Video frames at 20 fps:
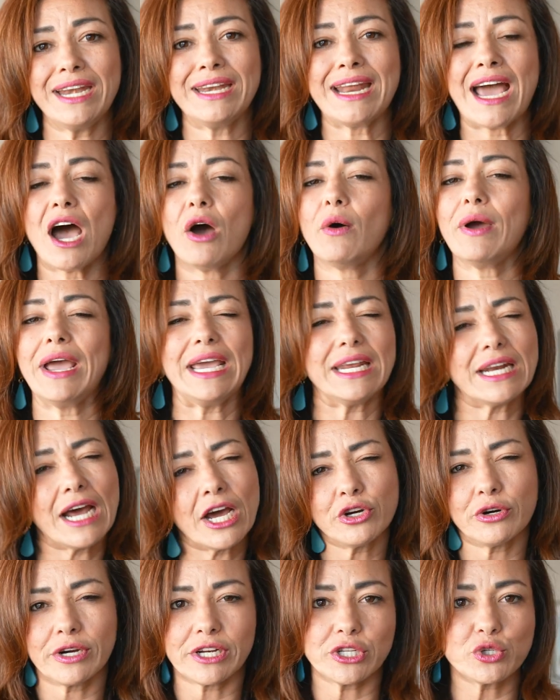now,
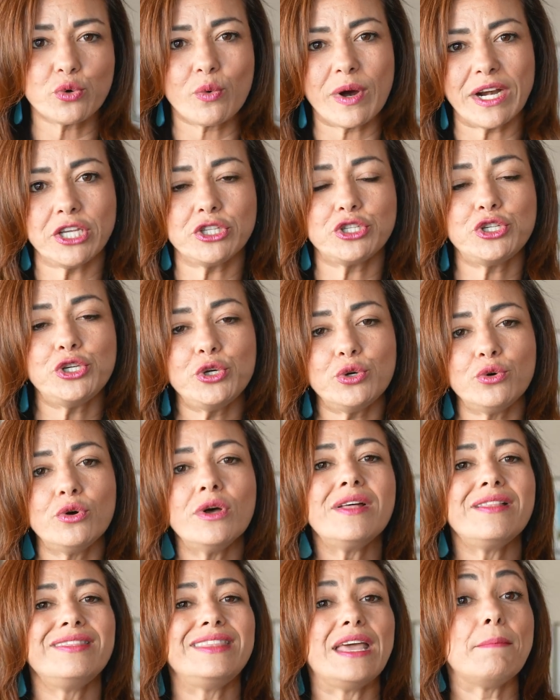822,
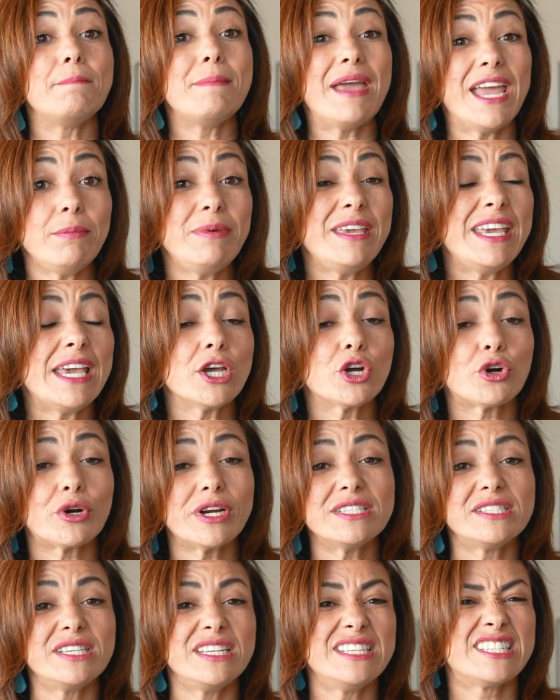they may be
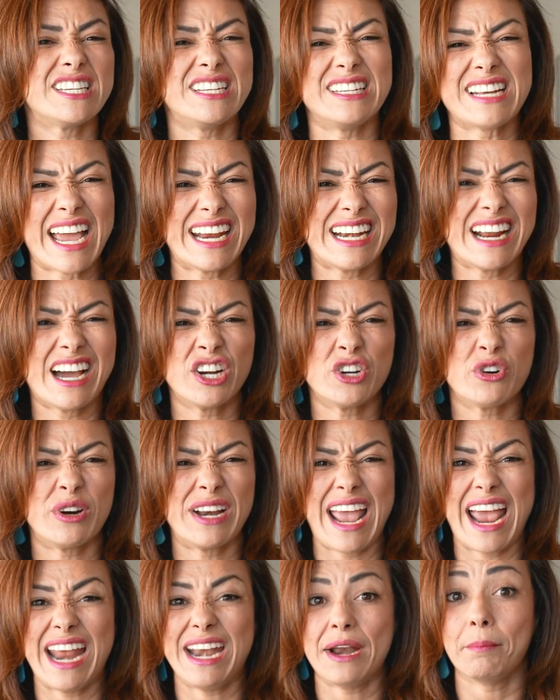increasing to
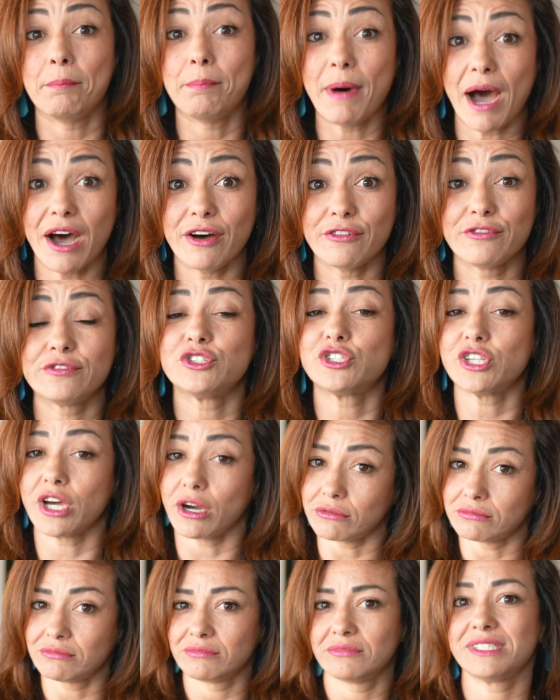900 and above.
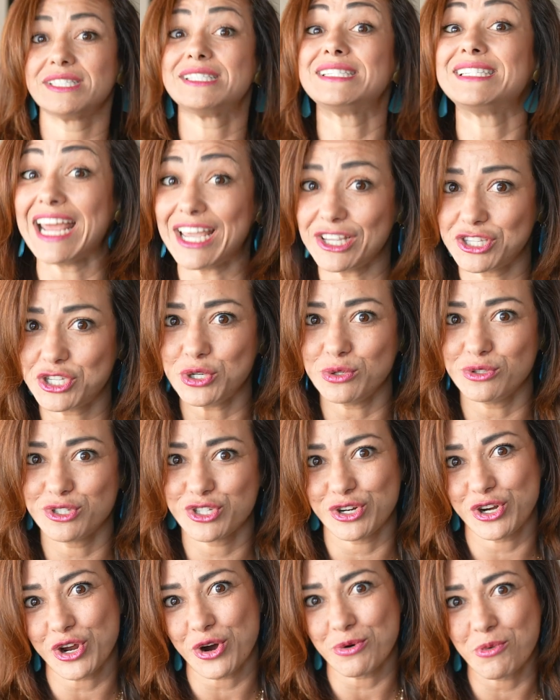So stay tuned
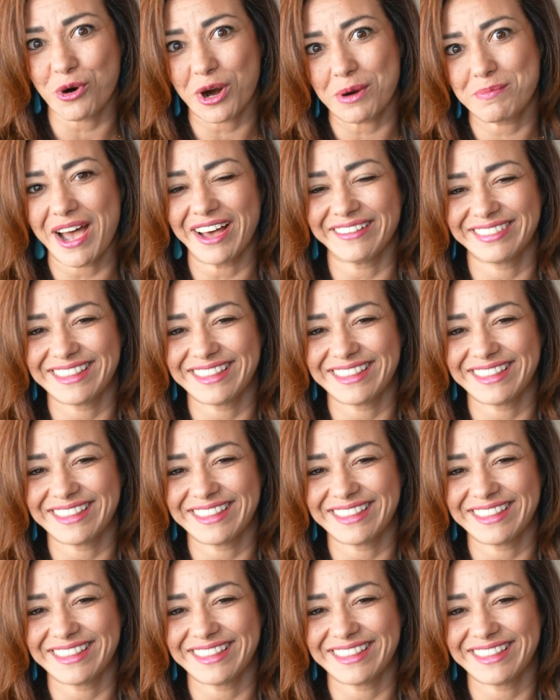to know more about